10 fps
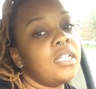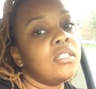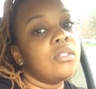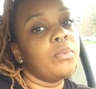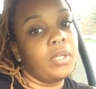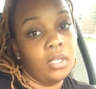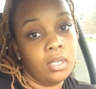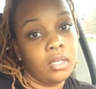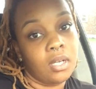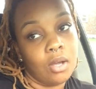days a
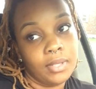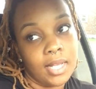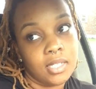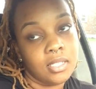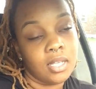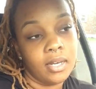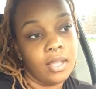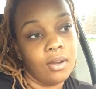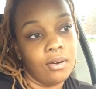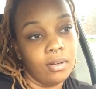week. I only had
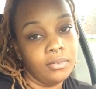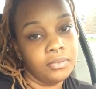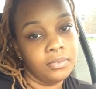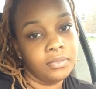Sunday off.